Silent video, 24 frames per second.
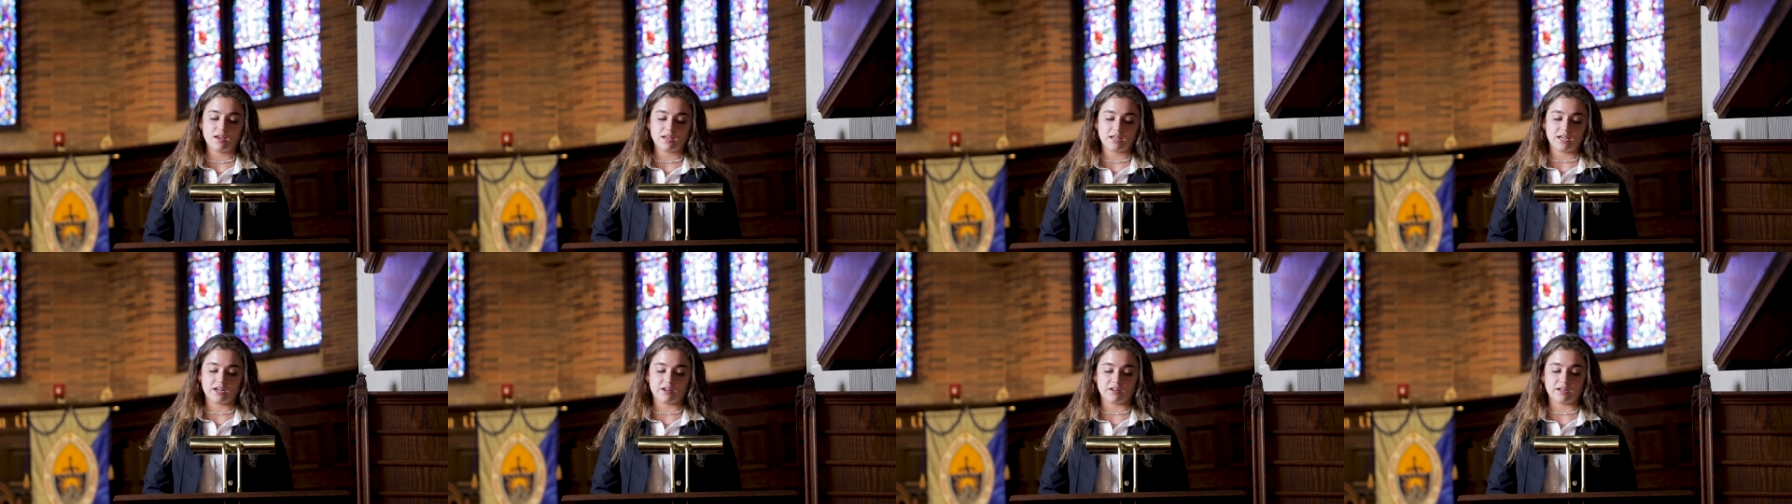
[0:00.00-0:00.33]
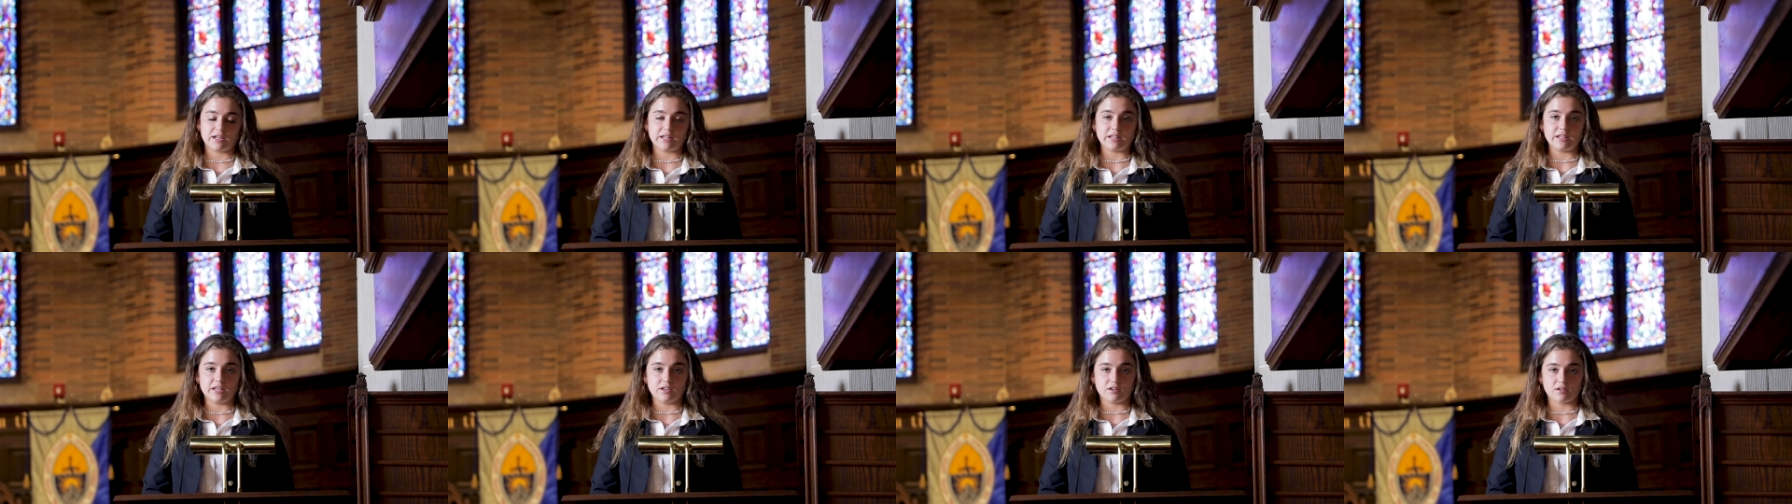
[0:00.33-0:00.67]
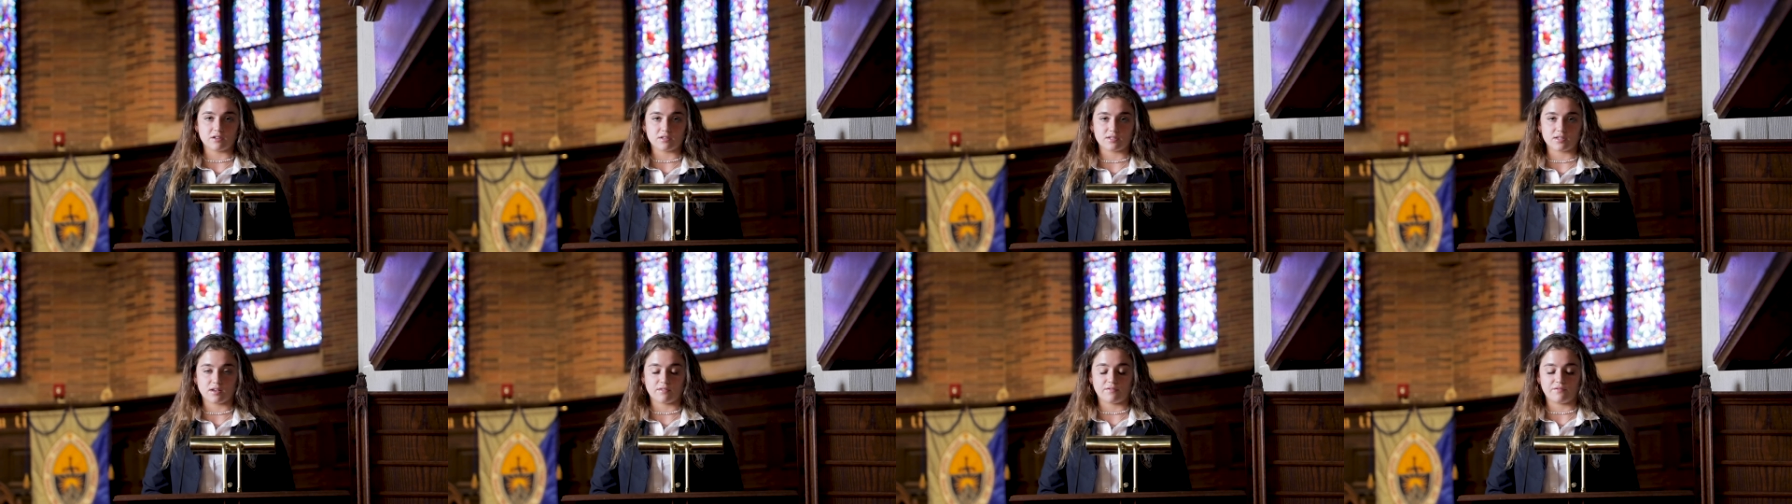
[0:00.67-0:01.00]
carrying
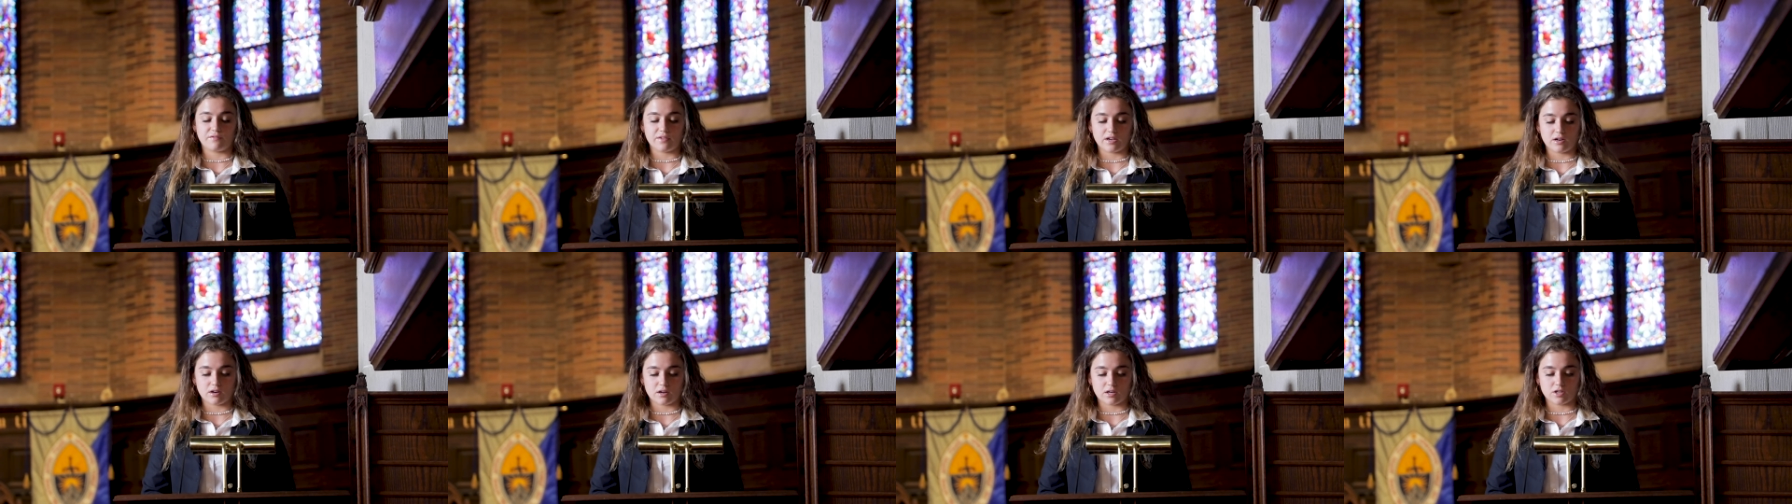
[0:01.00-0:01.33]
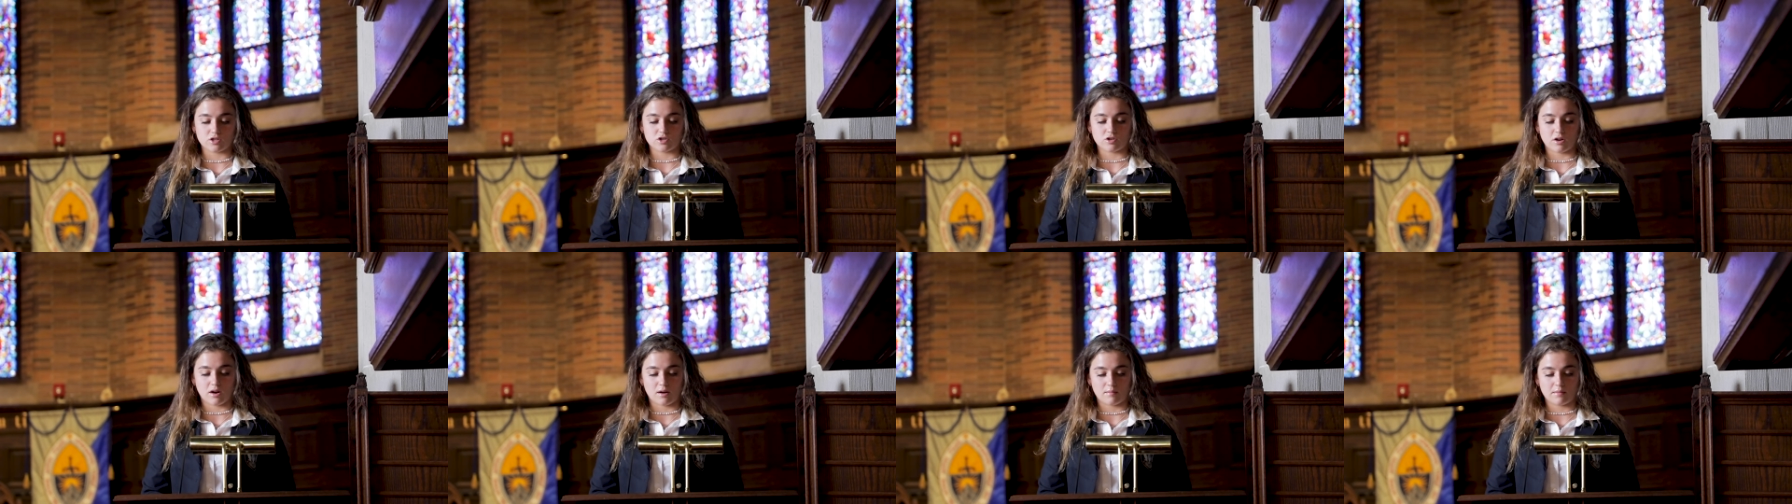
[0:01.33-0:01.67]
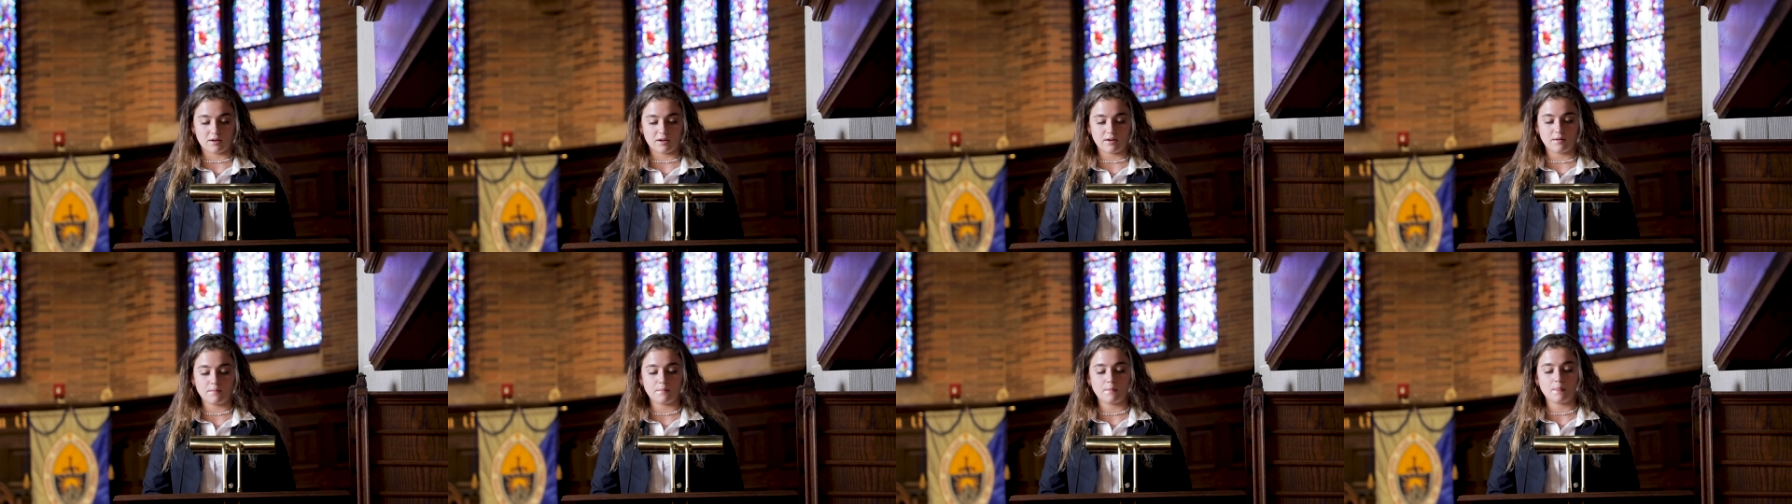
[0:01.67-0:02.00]
years of fear and
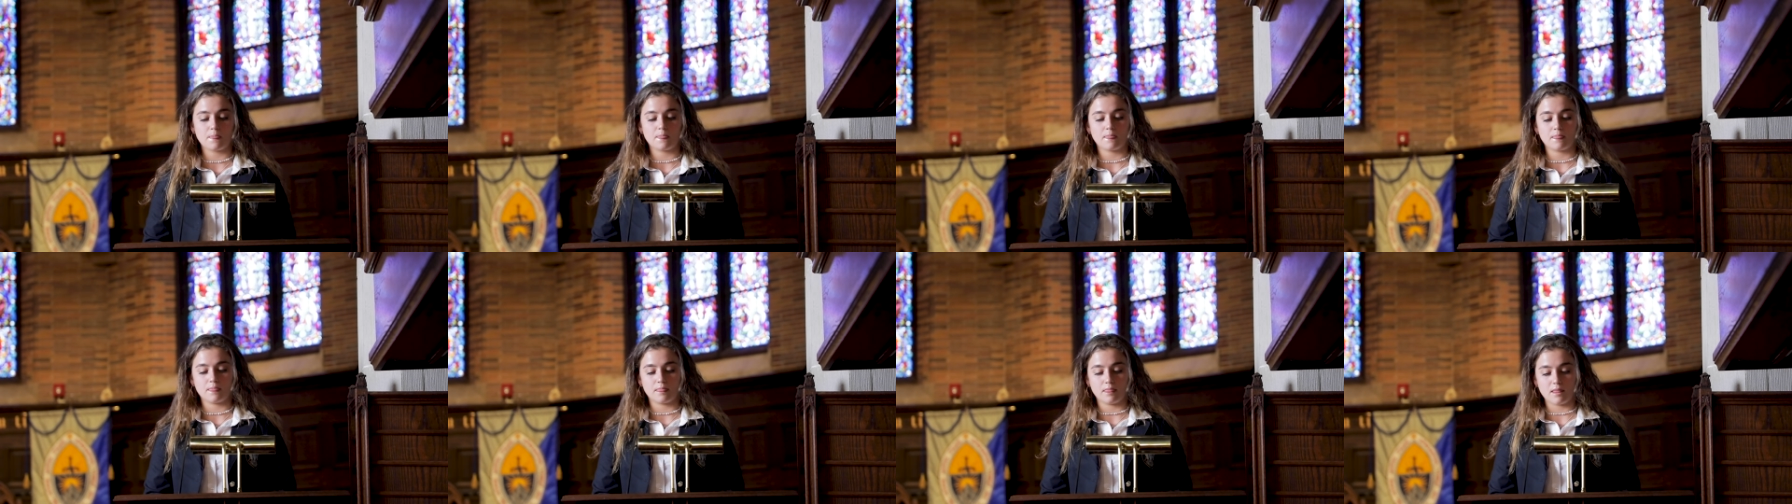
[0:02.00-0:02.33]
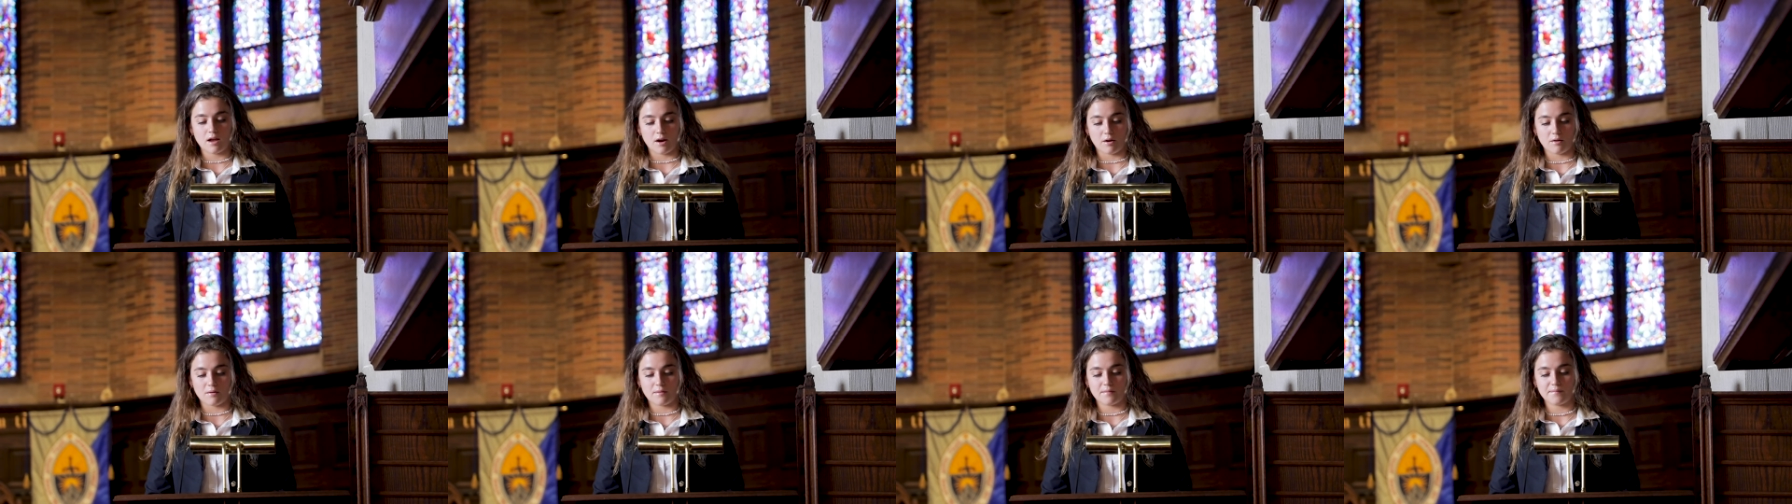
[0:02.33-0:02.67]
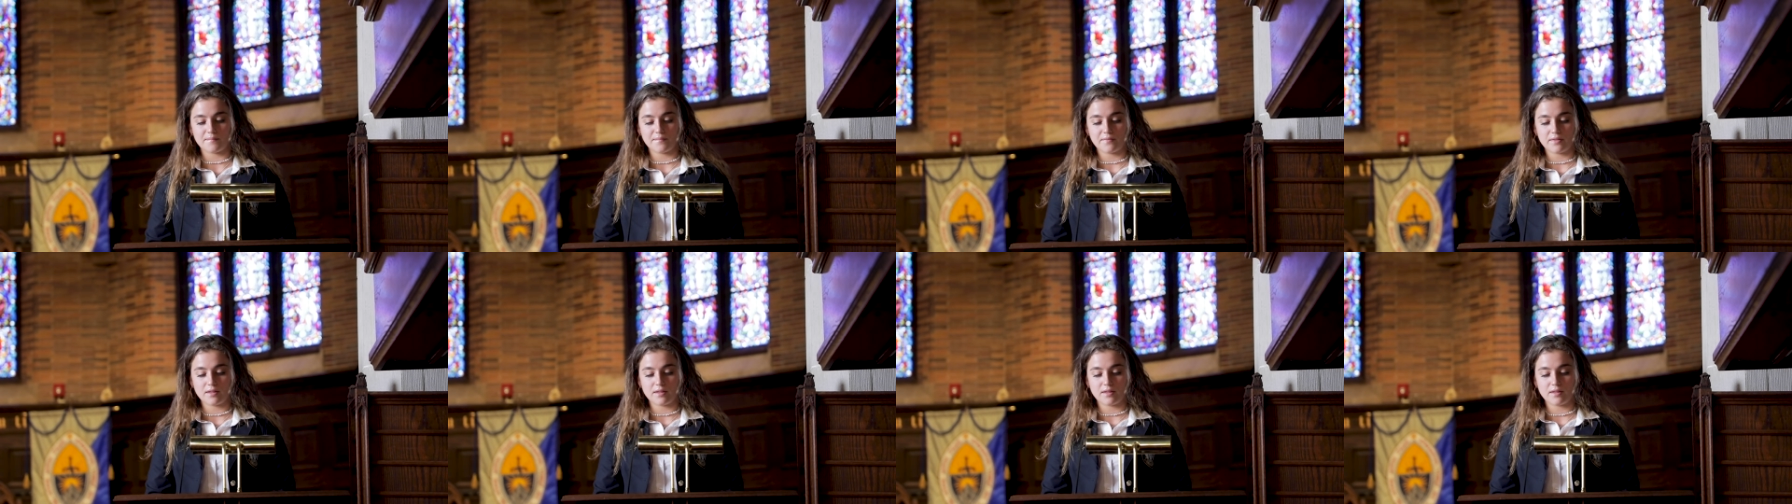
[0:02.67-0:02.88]
trauma? No.